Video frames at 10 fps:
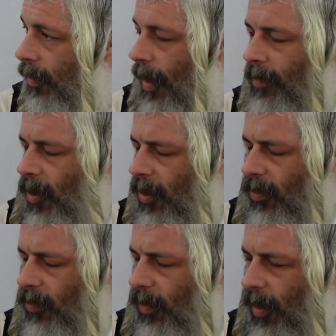I'm sorry,
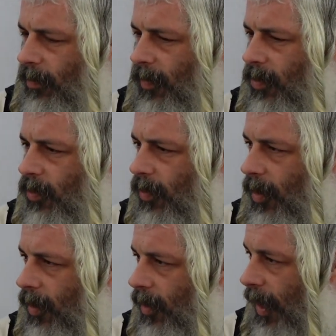to
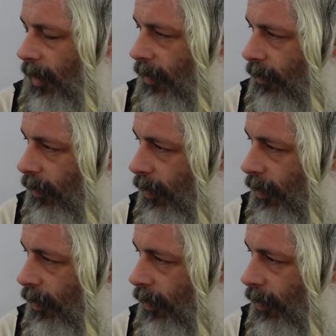the collective.